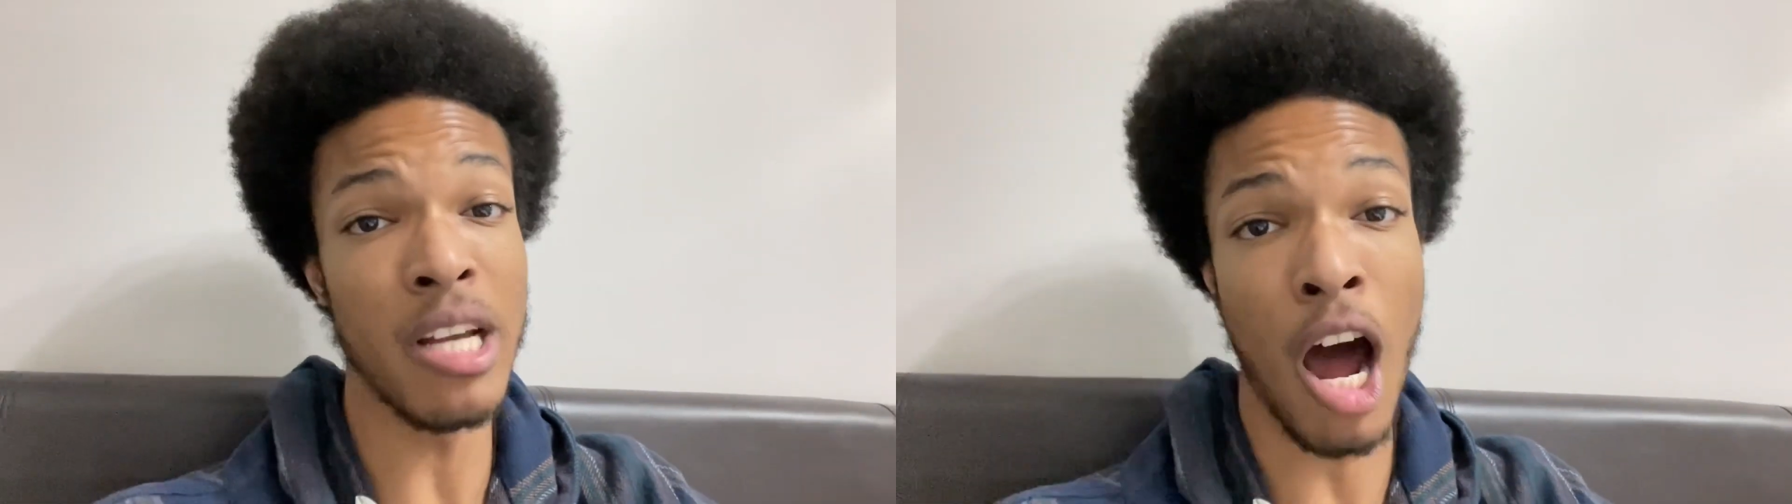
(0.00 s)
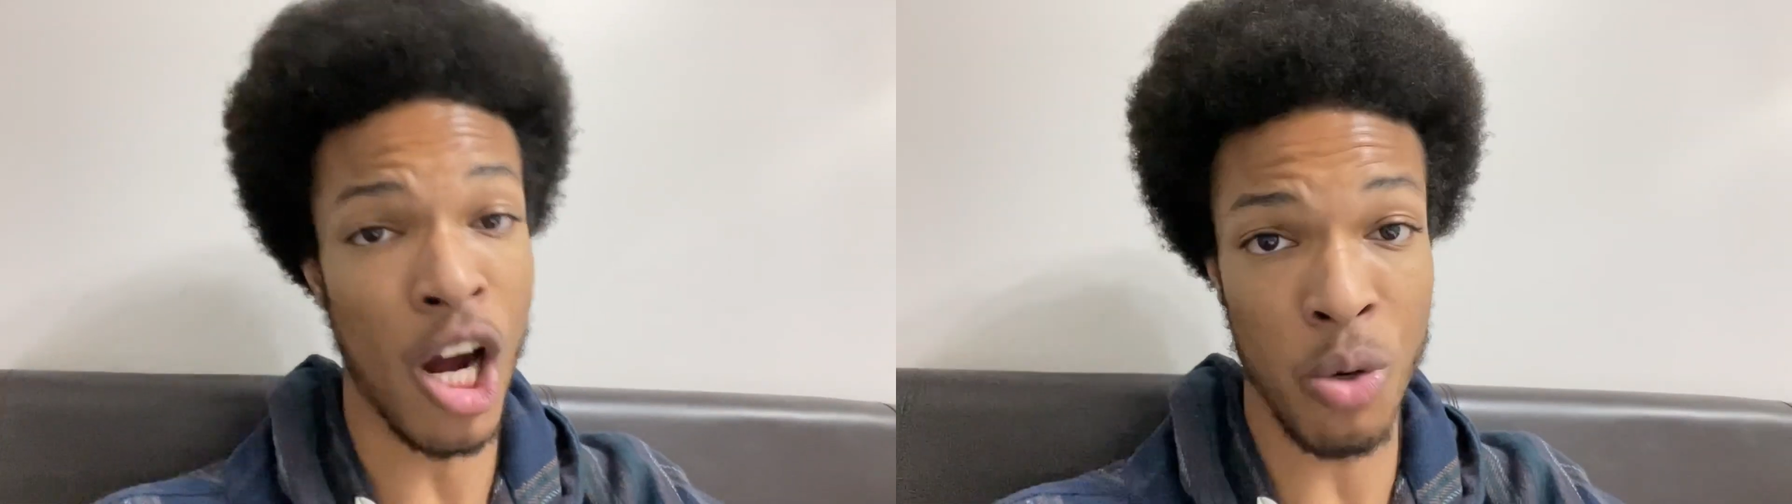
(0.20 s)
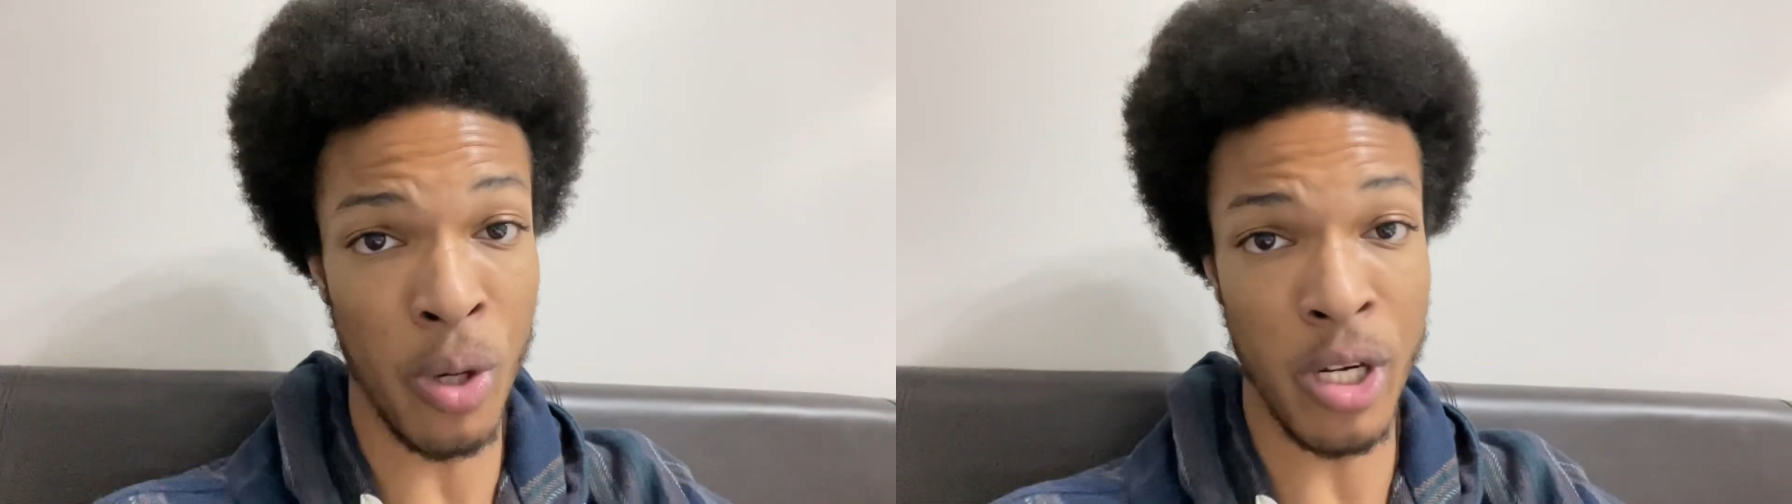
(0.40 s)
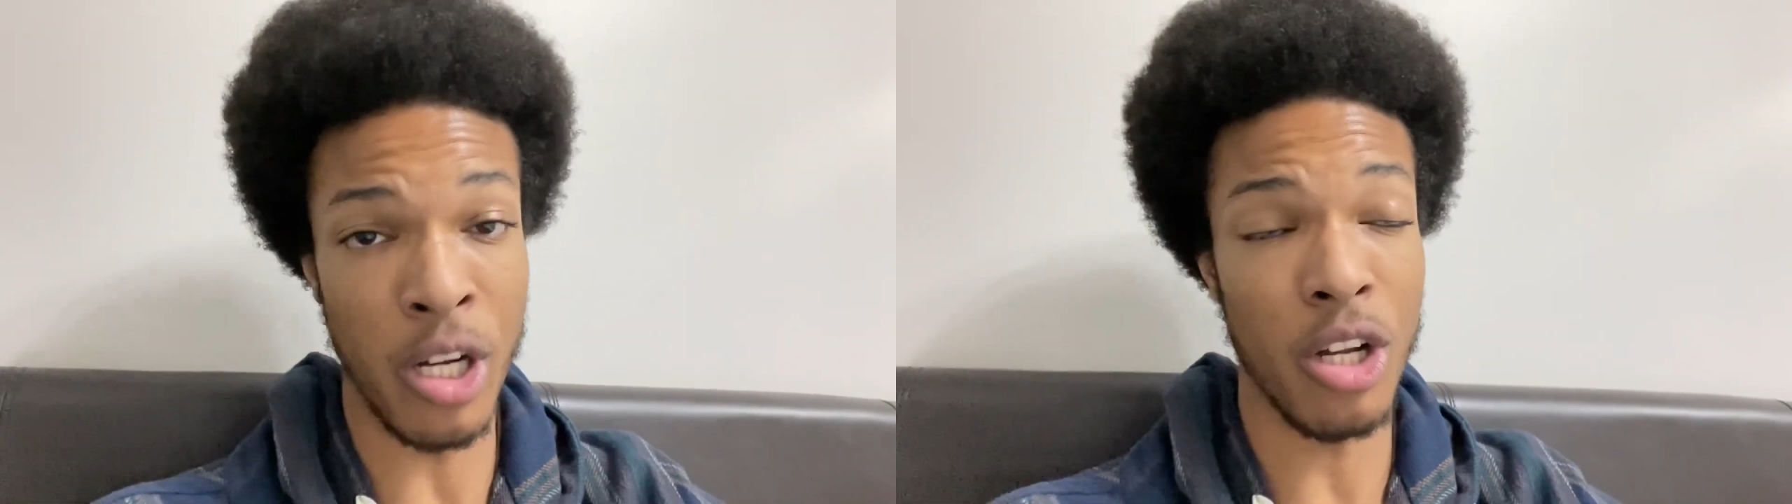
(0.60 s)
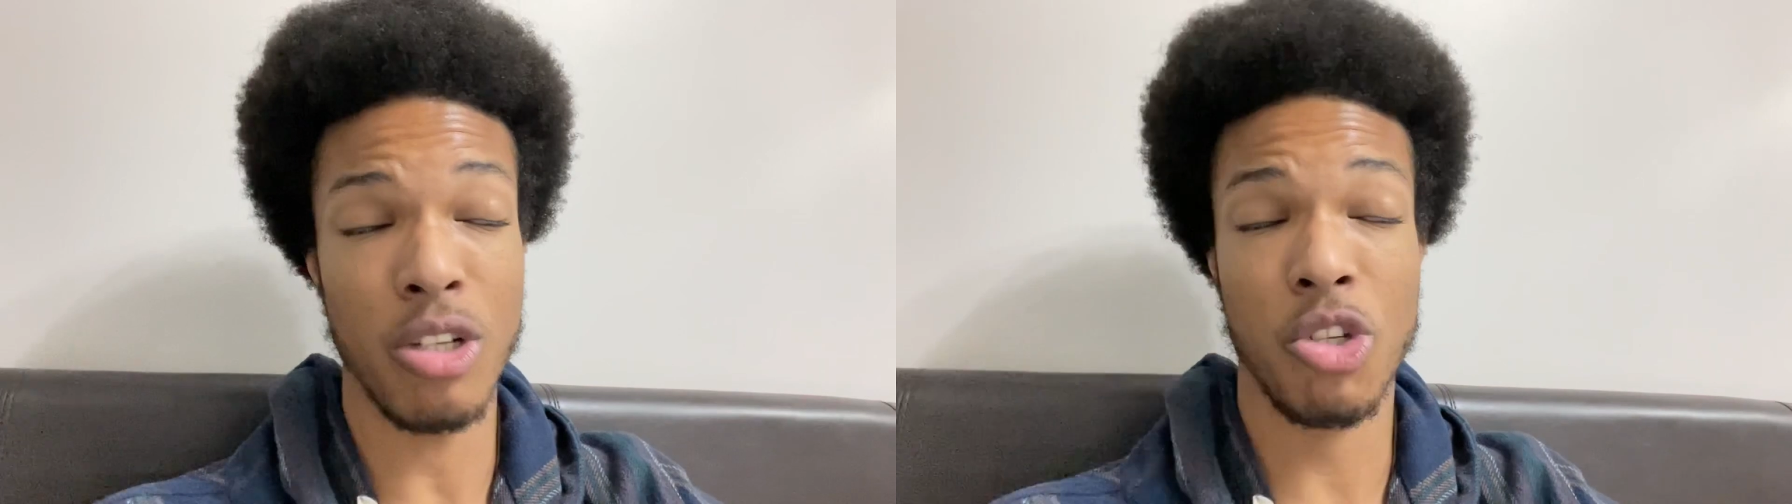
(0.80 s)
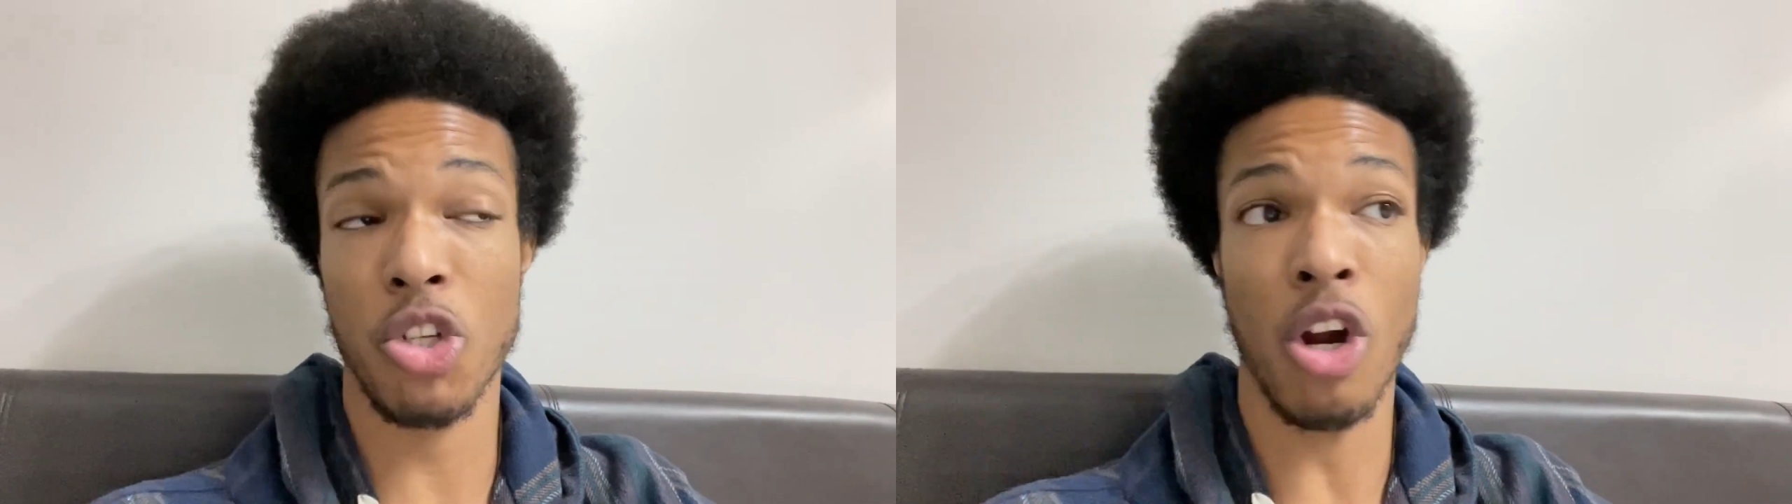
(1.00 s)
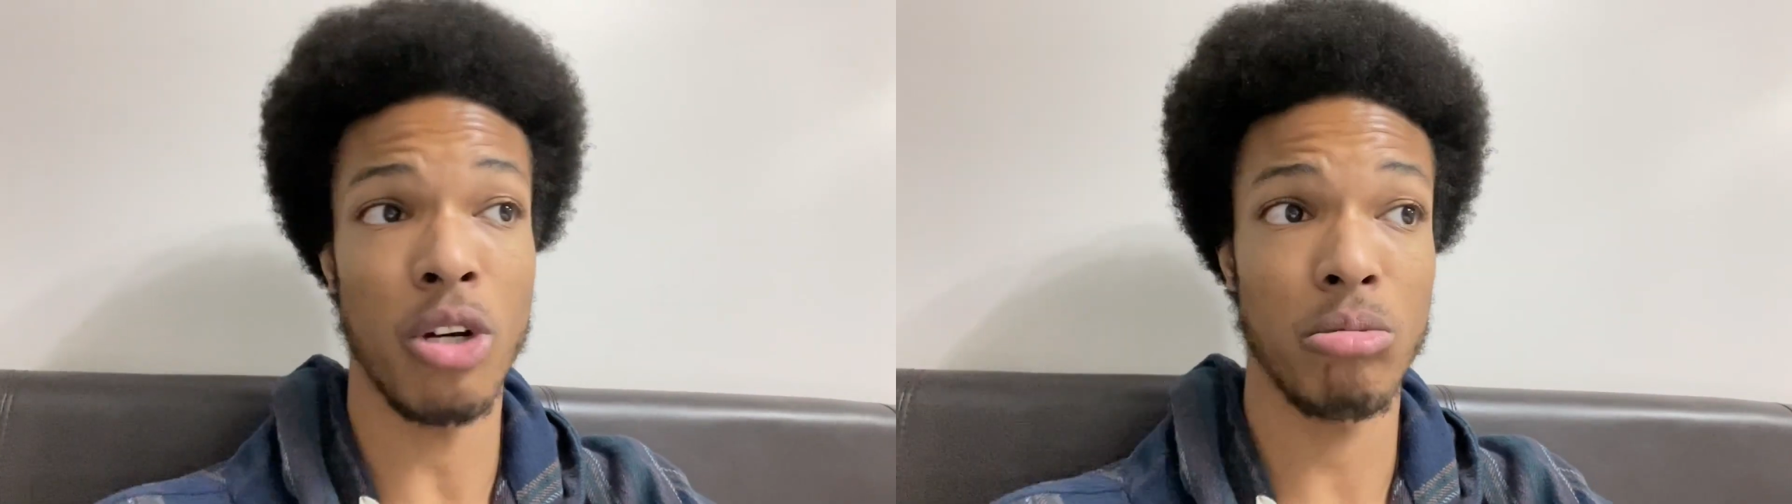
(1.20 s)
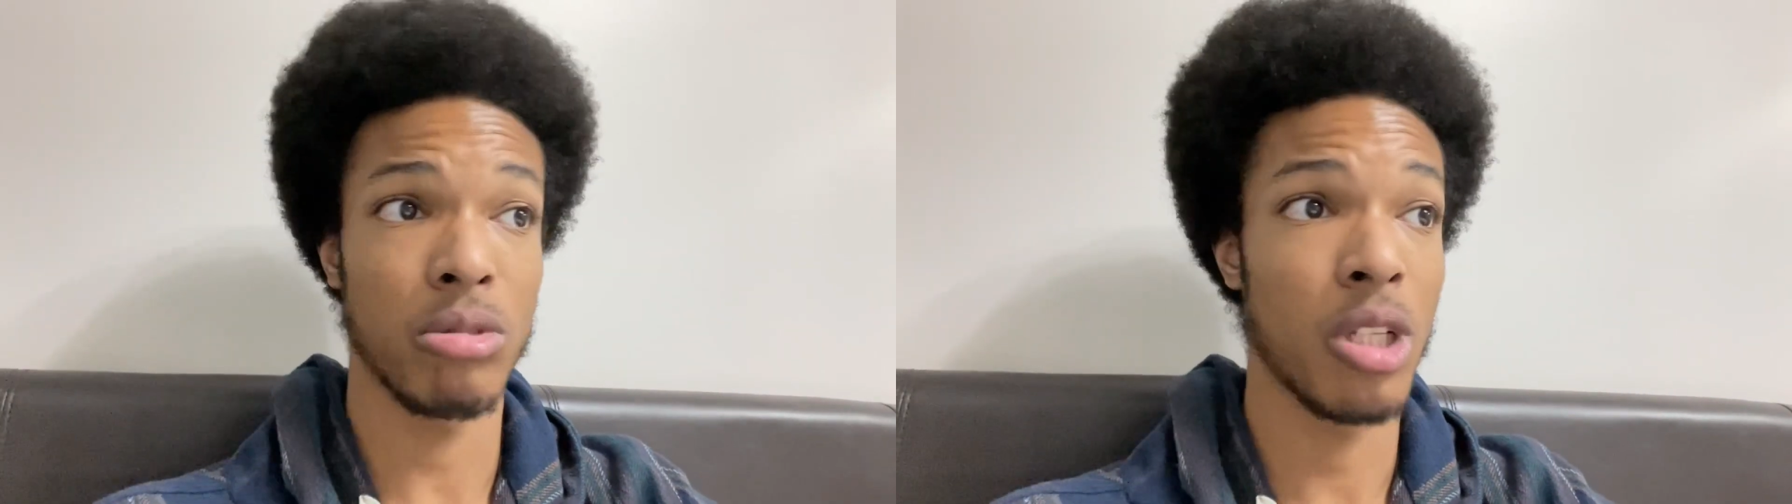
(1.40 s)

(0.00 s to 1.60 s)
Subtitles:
awkward and start